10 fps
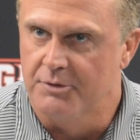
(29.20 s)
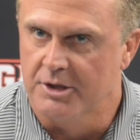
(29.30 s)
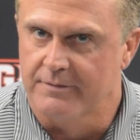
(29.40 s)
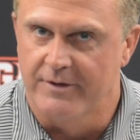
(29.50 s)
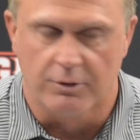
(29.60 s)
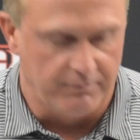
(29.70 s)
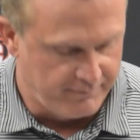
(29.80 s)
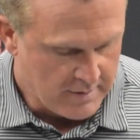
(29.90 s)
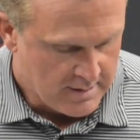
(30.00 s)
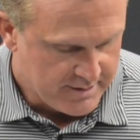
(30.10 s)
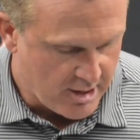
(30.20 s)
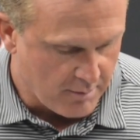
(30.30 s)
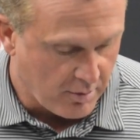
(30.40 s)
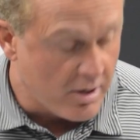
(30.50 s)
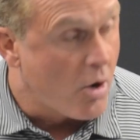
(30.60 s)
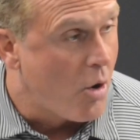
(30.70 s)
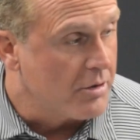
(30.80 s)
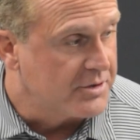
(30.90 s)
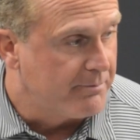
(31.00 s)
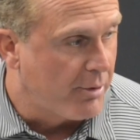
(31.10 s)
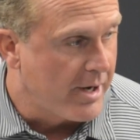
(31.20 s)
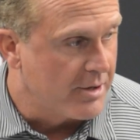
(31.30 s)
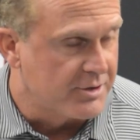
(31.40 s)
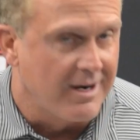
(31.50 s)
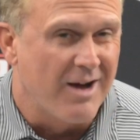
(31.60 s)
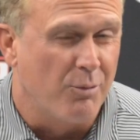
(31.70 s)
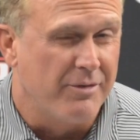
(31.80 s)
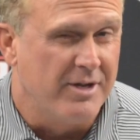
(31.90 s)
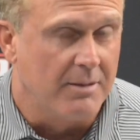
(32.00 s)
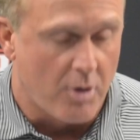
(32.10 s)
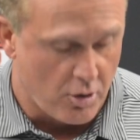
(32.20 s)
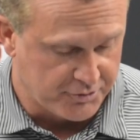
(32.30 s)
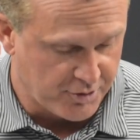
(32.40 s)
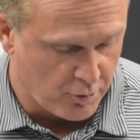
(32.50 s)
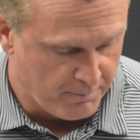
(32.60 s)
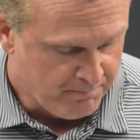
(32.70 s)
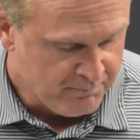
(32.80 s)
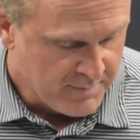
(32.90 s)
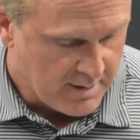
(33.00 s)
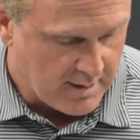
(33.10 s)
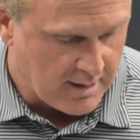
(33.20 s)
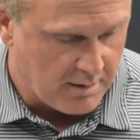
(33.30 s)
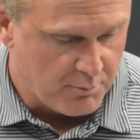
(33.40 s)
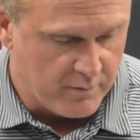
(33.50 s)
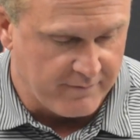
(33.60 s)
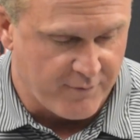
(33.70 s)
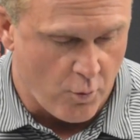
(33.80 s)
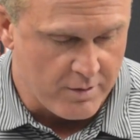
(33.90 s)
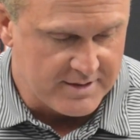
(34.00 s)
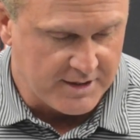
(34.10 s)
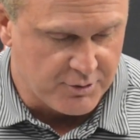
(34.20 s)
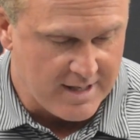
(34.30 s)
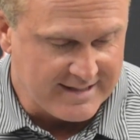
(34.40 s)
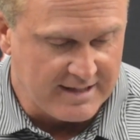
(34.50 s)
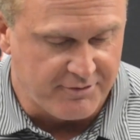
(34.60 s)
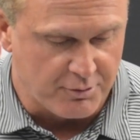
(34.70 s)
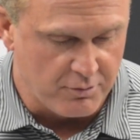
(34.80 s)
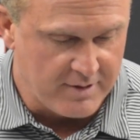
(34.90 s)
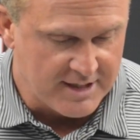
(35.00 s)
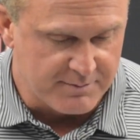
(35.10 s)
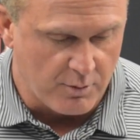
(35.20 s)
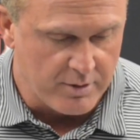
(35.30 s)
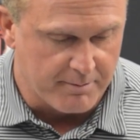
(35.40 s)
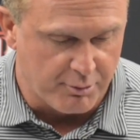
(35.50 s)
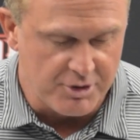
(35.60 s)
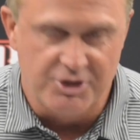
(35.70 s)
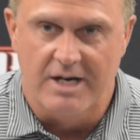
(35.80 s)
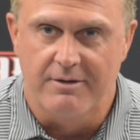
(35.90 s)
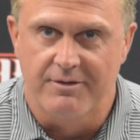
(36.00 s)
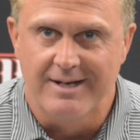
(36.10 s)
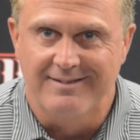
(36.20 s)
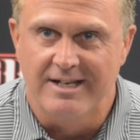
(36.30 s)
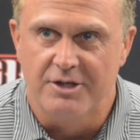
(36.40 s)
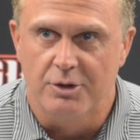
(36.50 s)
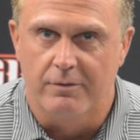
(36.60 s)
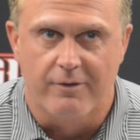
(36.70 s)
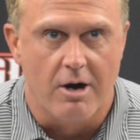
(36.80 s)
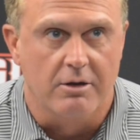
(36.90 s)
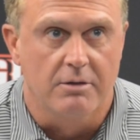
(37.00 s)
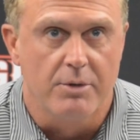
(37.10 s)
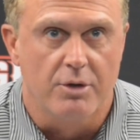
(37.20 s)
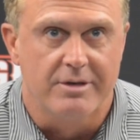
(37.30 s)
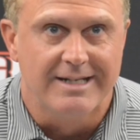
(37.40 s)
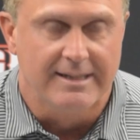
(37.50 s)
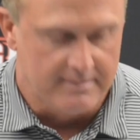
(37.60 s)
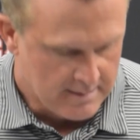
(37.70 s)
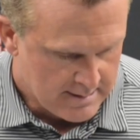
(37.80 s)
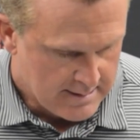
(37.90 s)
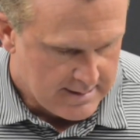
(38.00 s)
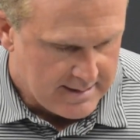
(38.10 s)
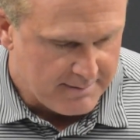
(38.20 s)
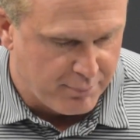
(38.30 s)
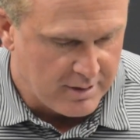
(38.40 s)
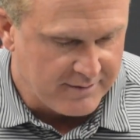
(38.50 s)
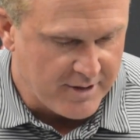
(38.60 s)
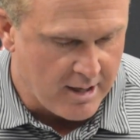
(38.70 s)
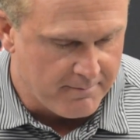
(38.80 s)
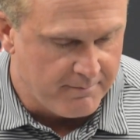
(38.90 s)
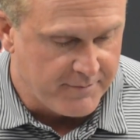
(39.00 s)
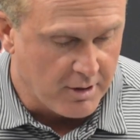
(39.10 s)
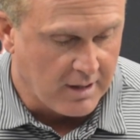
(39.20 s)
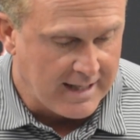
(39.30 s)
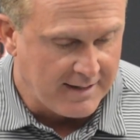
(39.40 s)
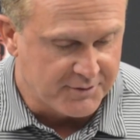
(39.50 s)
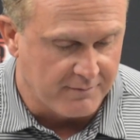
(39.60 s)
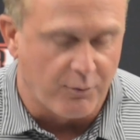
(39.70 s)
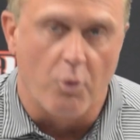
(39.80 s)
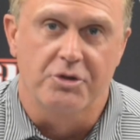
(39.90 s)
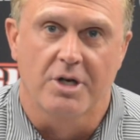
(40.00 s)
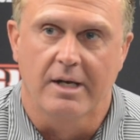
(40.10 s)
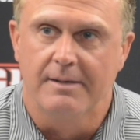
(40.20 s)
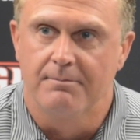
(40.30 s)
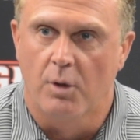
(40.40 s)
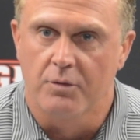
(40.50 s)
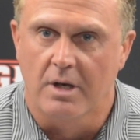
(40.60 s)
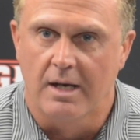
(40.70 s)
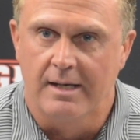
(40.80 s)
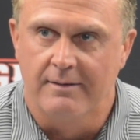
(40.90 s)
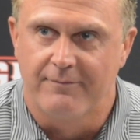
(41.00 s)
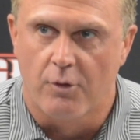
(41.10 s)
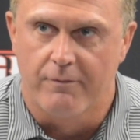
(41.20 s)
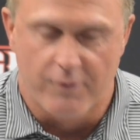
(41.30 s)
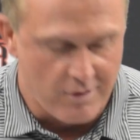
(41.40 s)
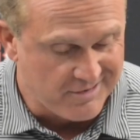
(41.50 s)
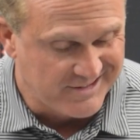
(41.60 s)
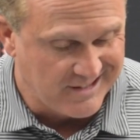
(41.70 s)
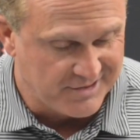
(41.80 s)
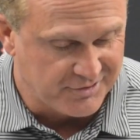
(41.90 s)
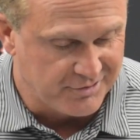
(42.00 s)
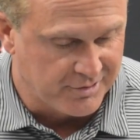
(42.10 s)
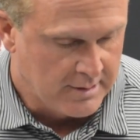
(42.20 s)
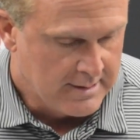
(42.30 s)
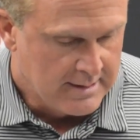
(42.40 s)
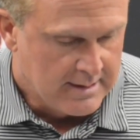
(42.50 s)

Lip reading: Just feel terrible. And our hearts and prayers are out with them also moving forward as they try to get through this. But we appreciate everything they do for our community and putting their lives, unfortunately, on the line for our citizens.